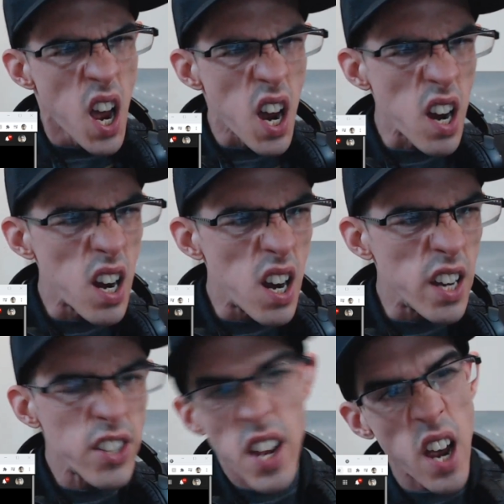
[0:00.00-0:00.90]

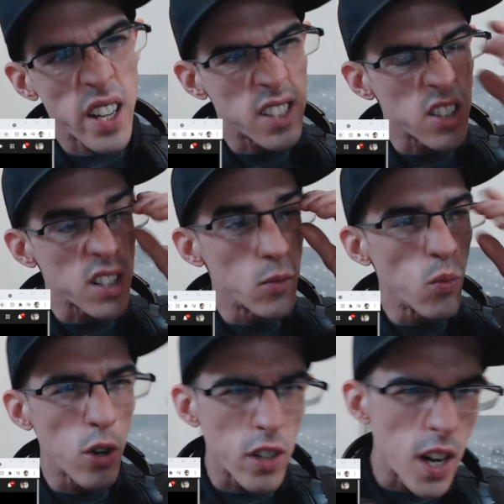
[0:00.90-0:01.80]
And yeah, it just didn't
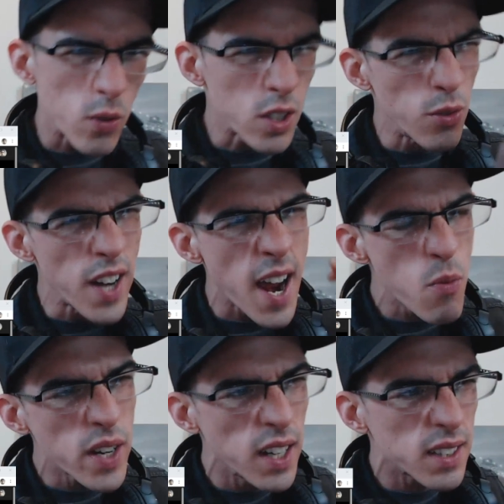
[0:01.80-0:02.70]
work out. So now
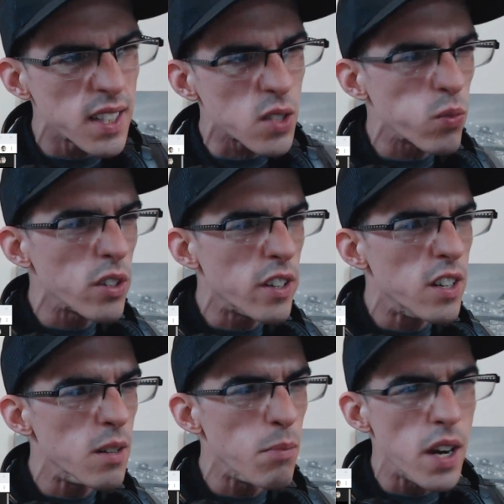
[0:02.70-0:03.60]
we got this one
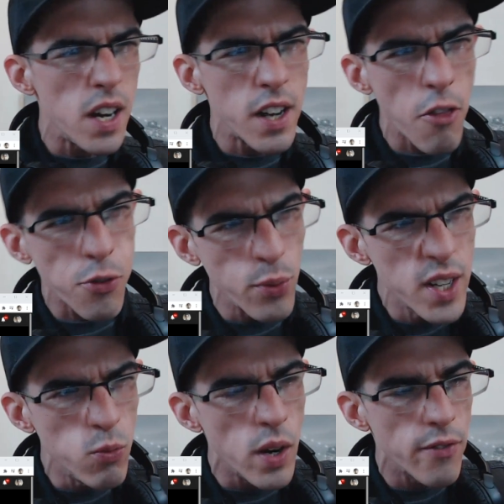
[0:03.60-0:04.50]
here, man. Three
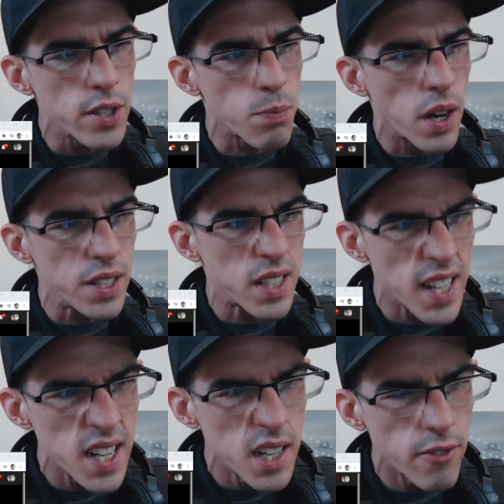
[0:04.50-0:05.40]
Rivers by
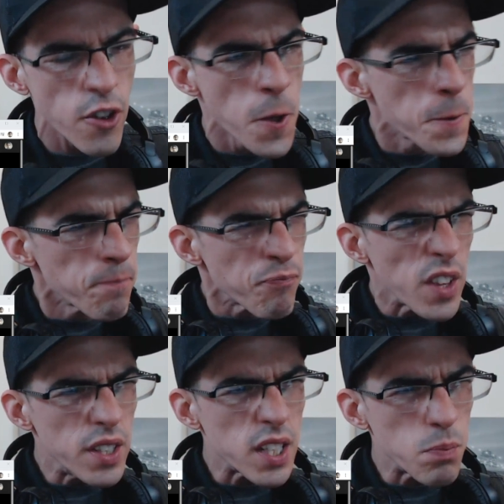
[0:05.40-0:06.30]
Dave.
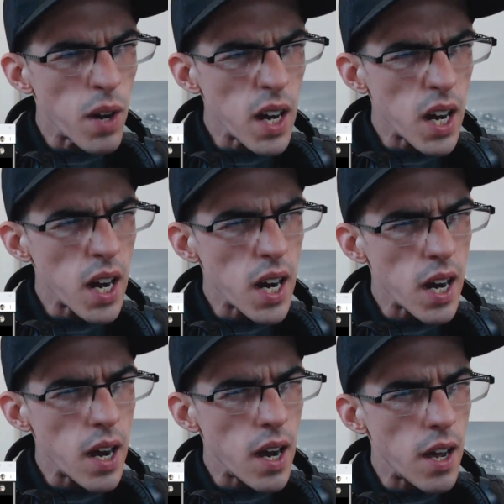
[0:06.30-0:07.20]
This is
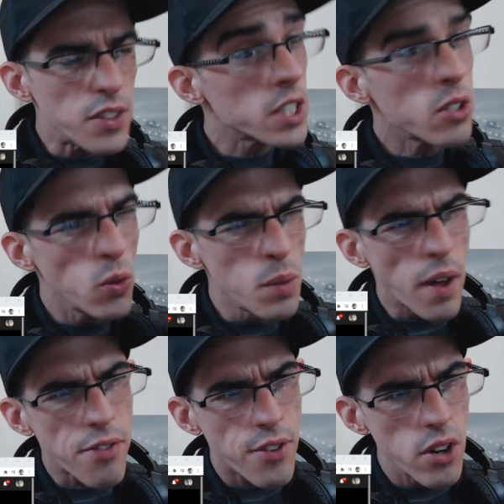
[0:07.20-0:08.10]
my this is only my
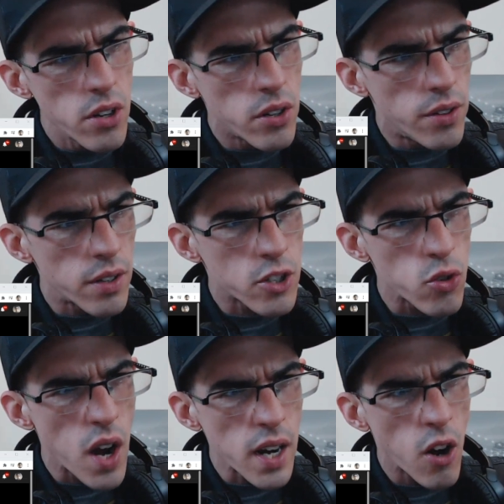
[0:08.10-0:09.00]
third
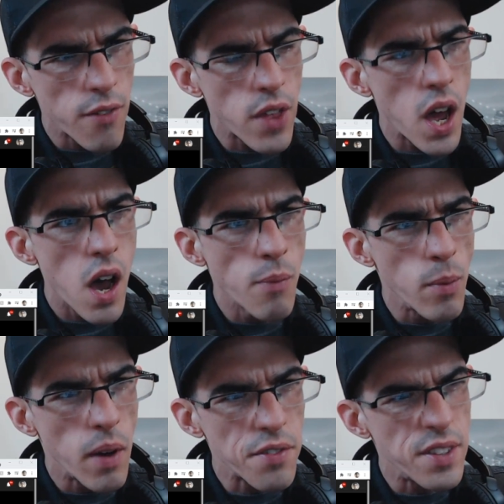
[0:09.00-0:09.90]
track off the
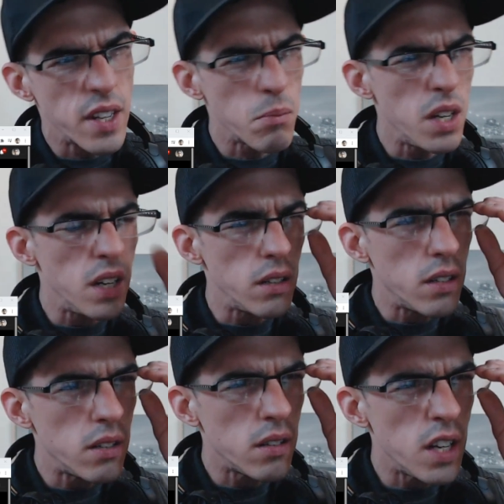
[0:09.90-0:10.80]
album, I think, man.
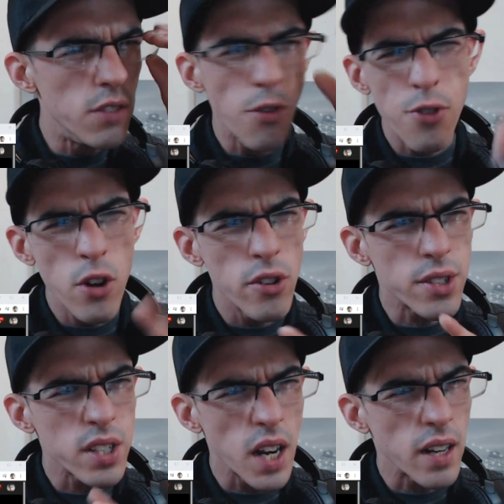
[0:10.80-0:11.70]
Either third or
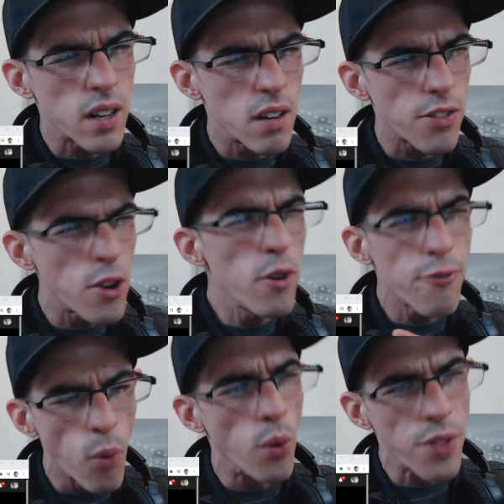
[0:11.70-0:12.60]
second. Third or
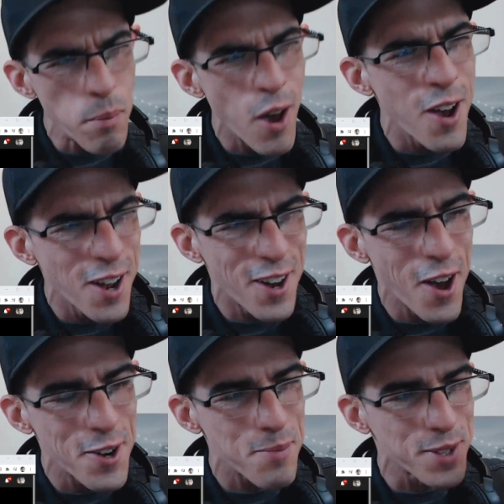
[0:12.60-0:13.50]
fourth, I'm not
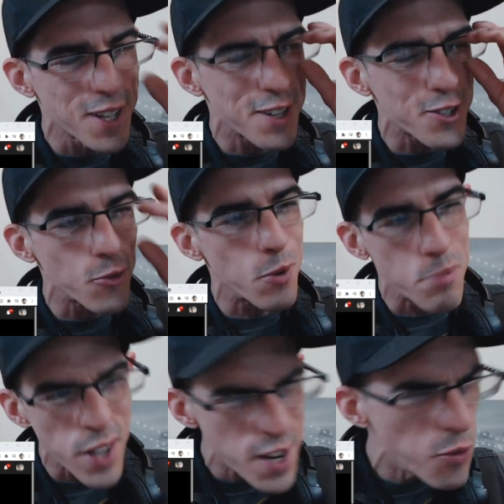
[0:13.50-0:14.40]
100% sure,
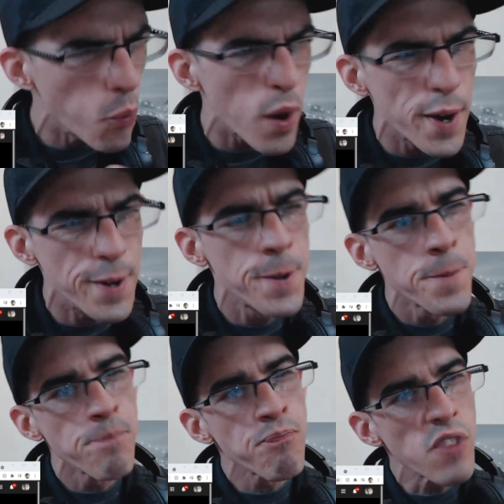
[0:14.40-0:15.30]
but either way,
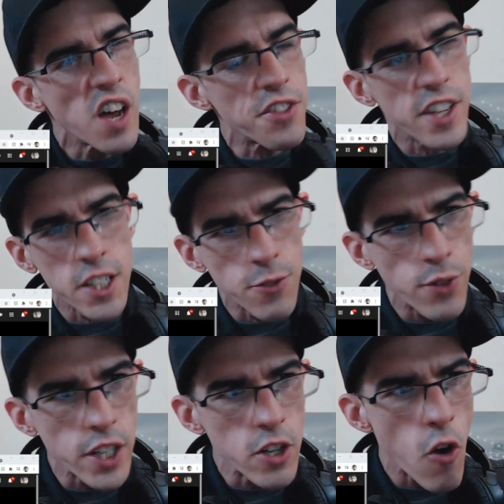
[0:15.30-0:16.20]
I think it's
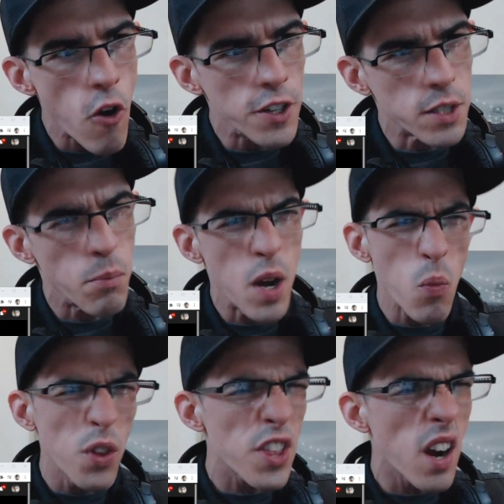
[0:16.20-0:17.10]
freaking awesome, man.
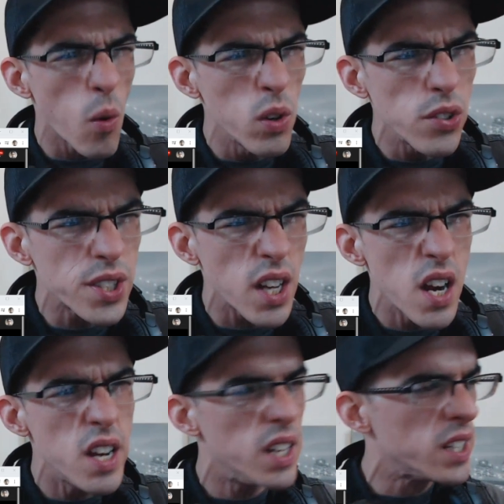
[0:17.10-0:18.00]
One thing I will say
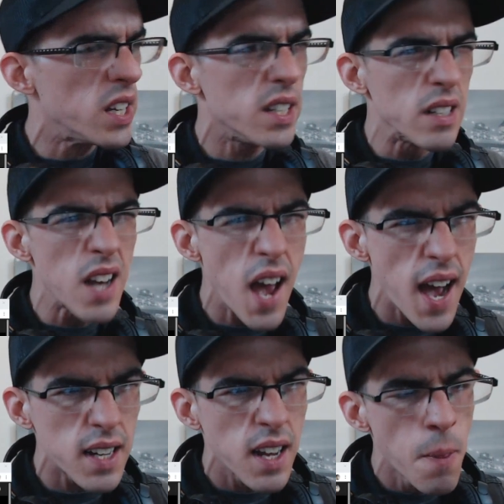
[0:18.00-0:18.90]
is he's
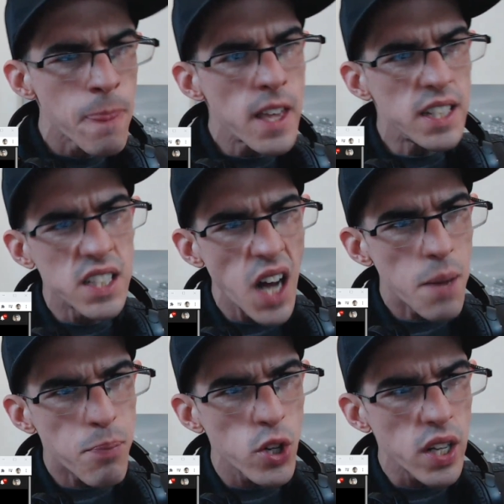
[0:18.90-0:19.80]
not he's
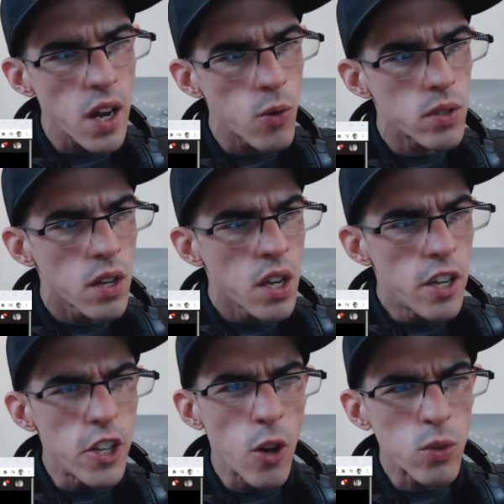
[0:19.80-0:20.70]
not putting out
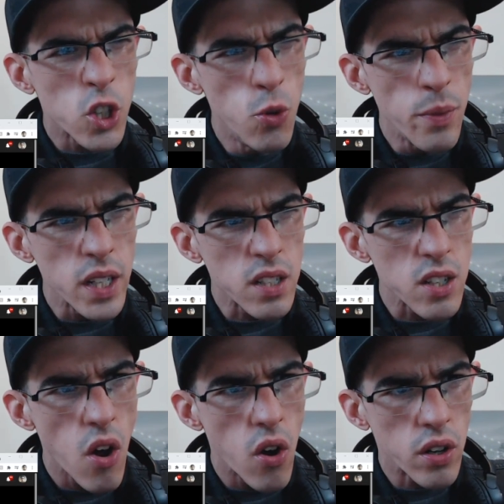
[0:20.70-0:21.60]
you know, two minute
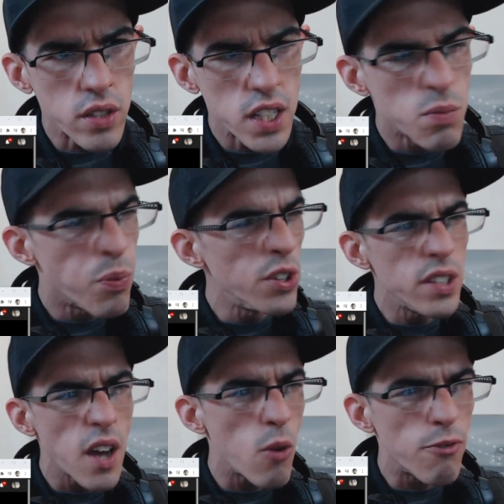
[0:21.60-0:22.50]
songs. He's putting
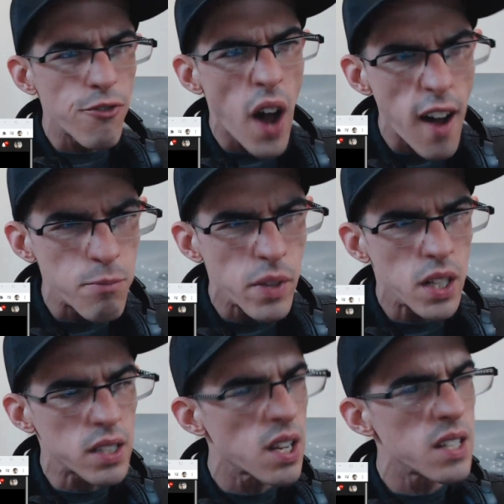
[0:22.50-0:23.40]
out five
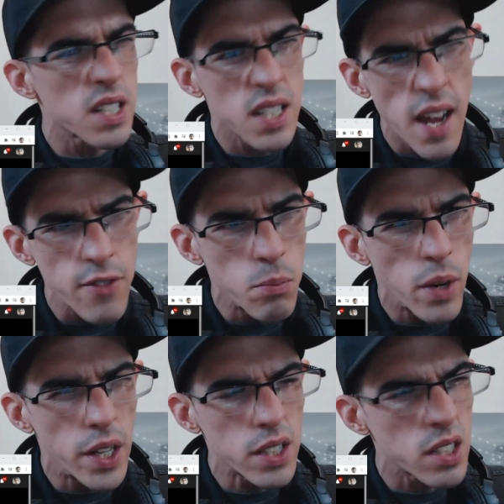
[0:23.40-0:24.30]
minutes, seven
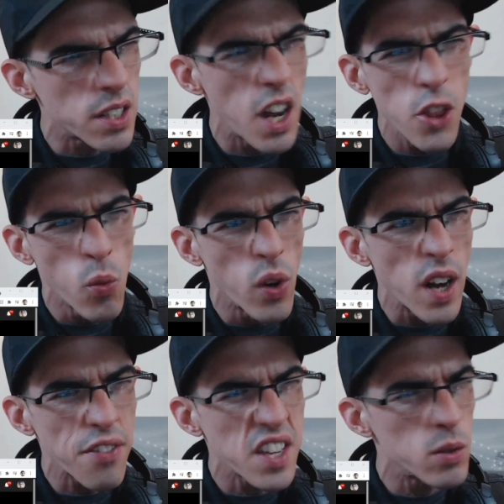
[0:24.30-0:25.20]
minutes. The other one I
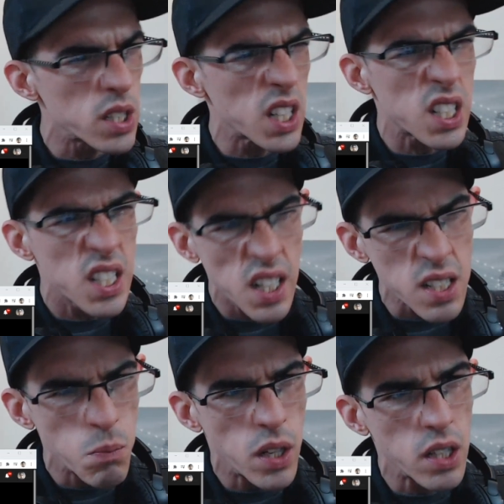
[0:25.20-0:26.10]
think was like six
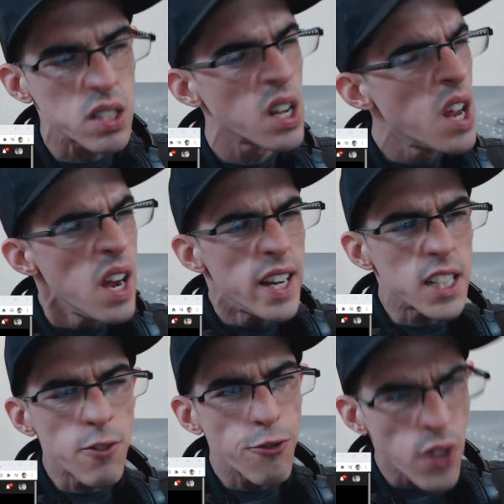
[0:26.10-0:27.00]
minutes.
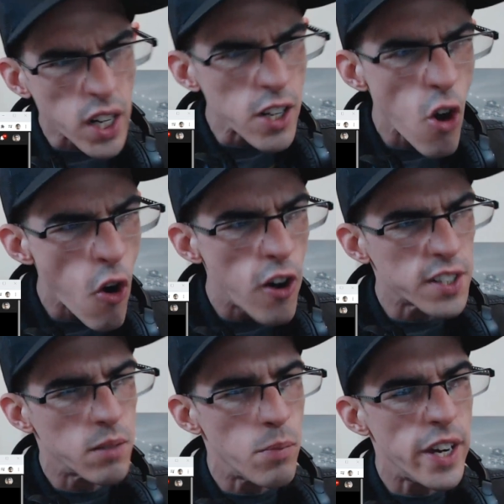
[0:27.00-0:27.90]
It's freaking
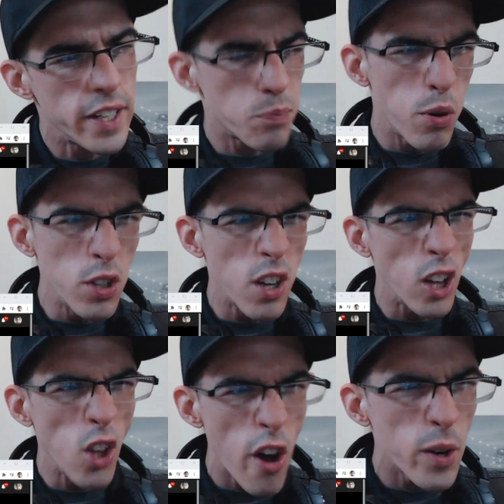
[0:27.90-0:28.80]
awesome, man. He's putting a
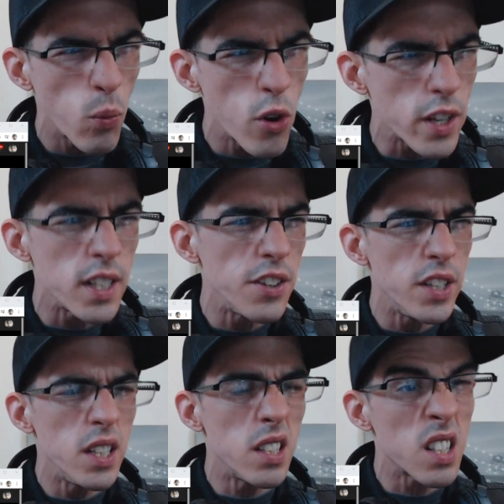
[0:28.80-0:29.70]
lot of work into
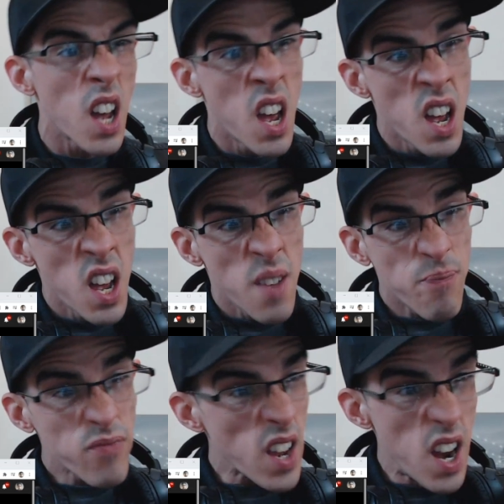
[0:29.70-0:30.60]
these.
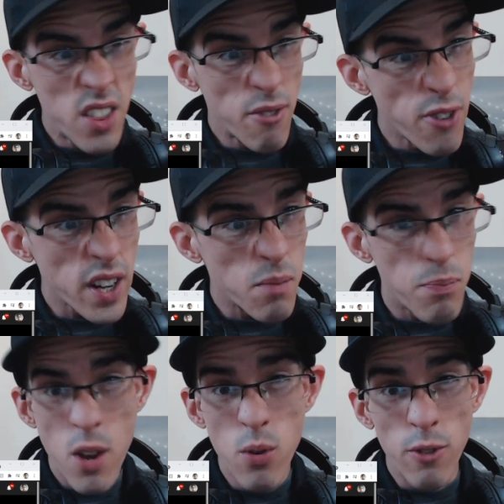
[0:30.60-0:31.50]
And they're freaking
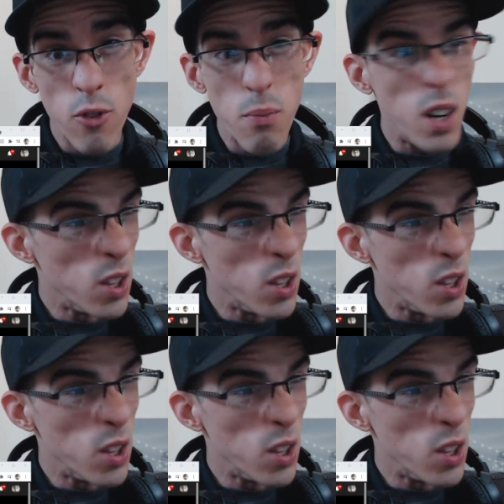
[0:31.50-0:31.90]
beautiful, man.